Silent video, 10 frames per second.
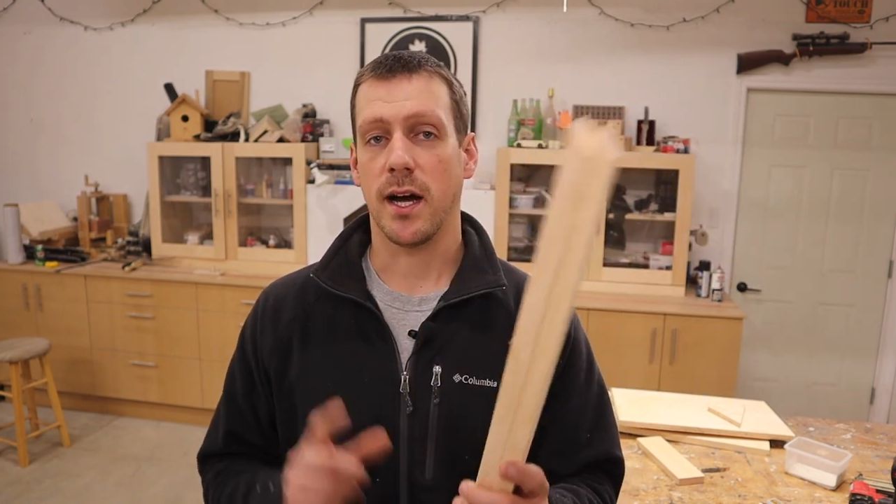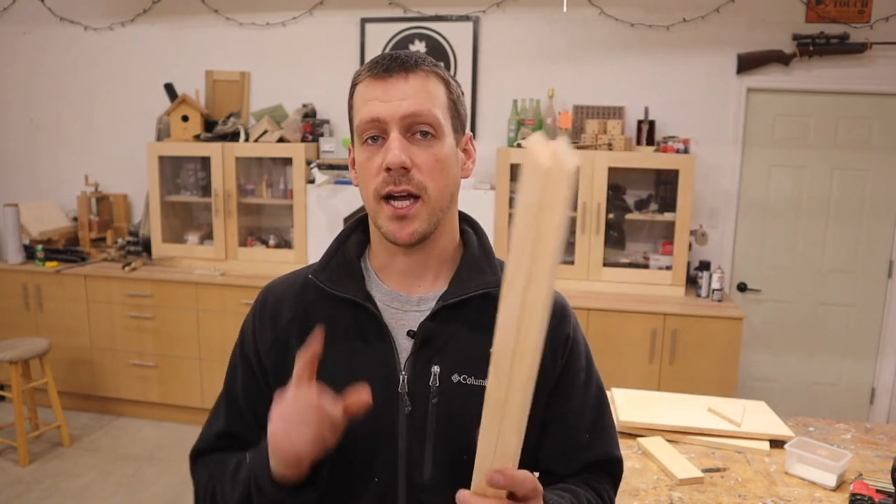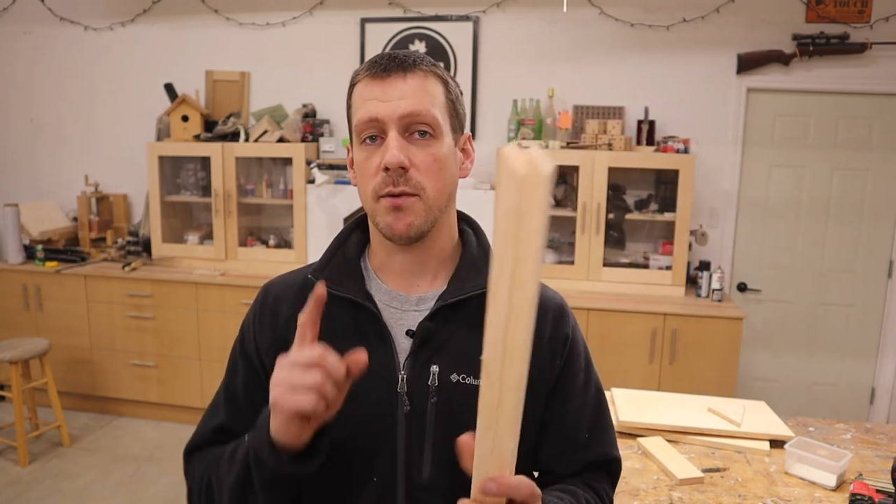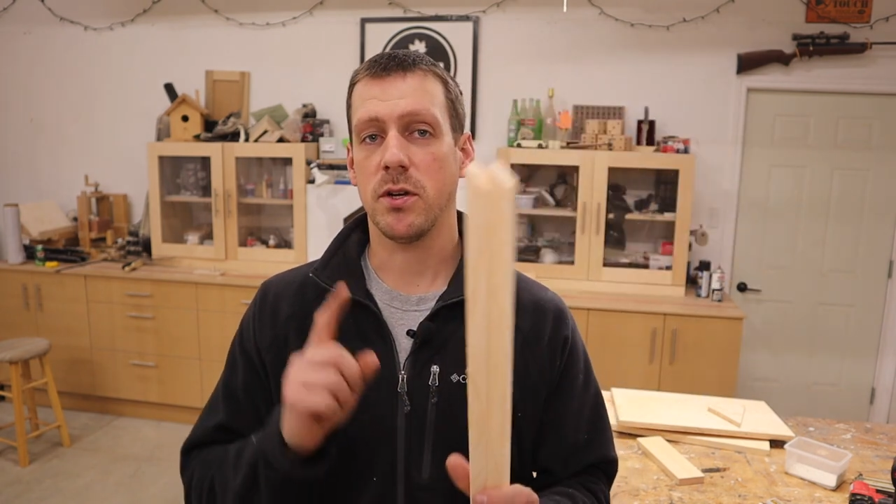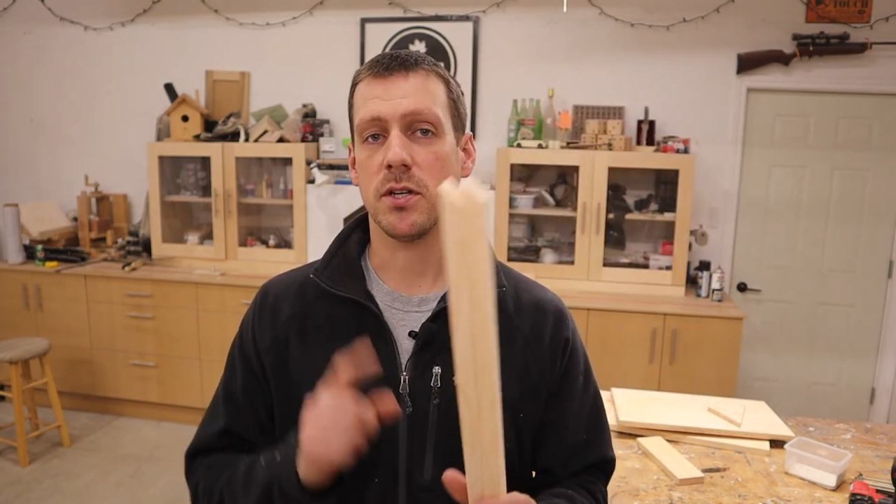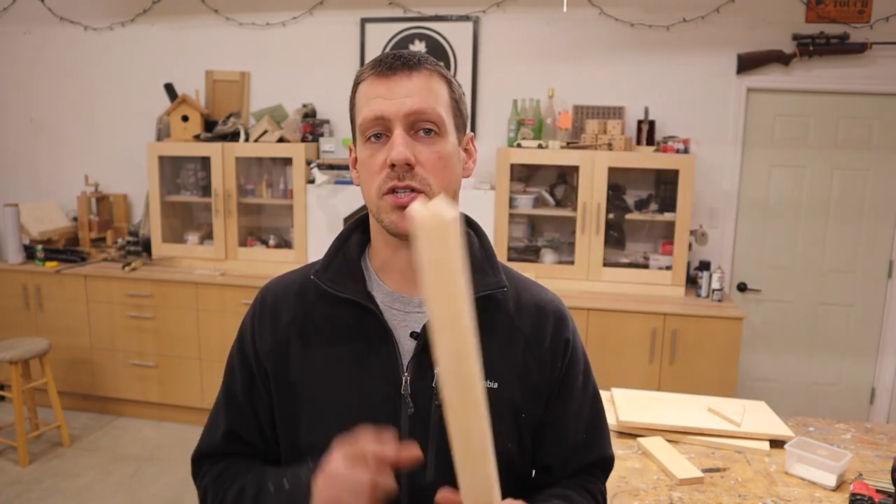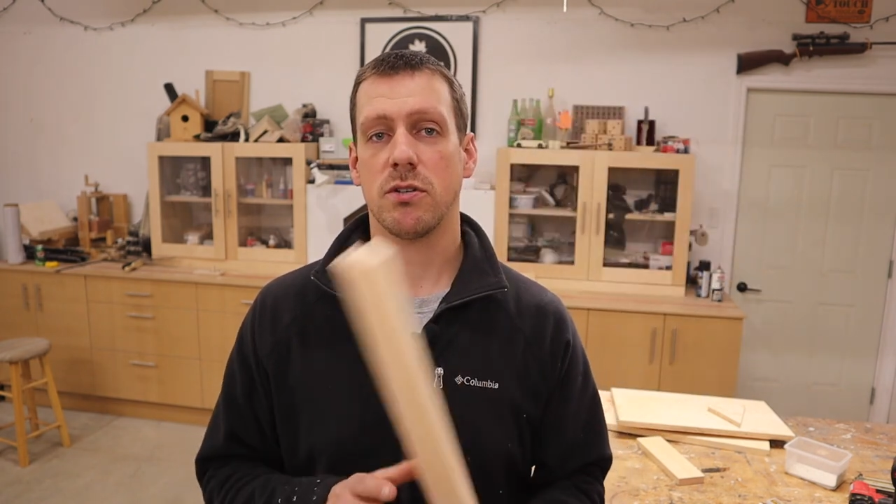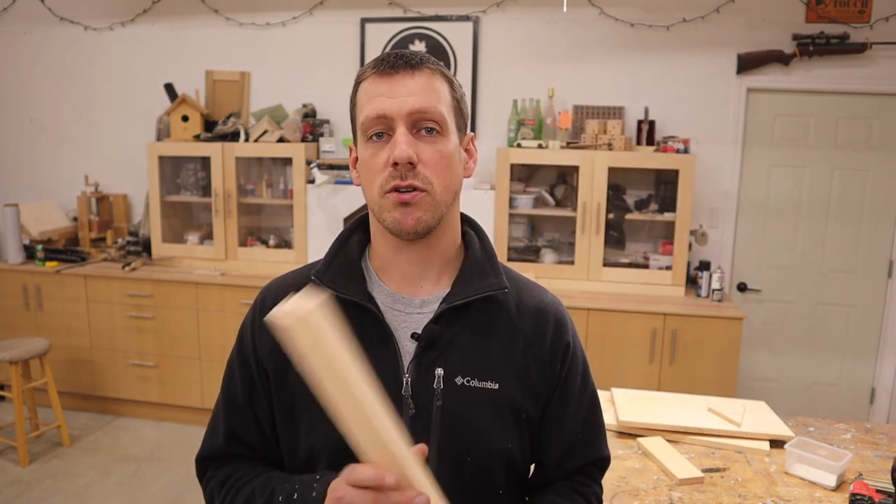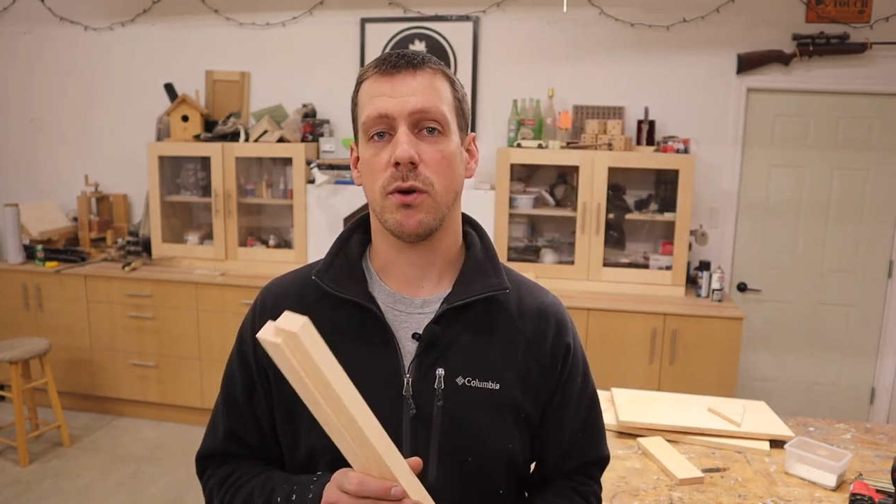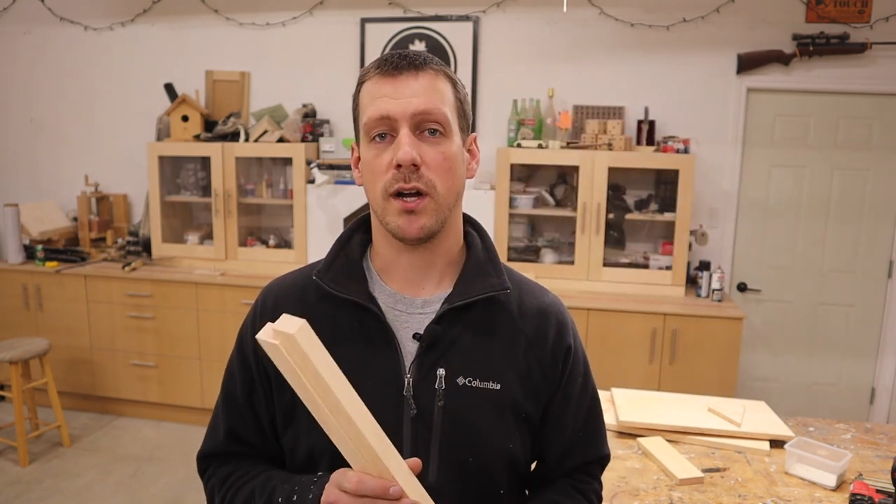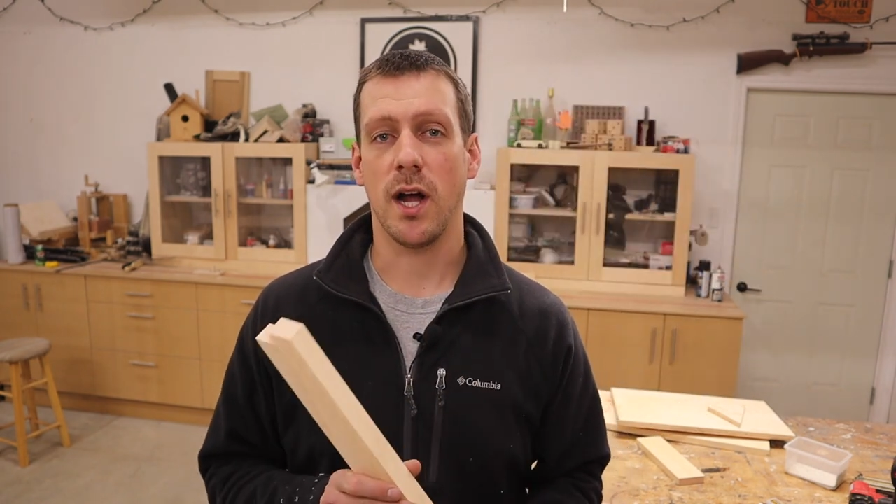I am going to screw it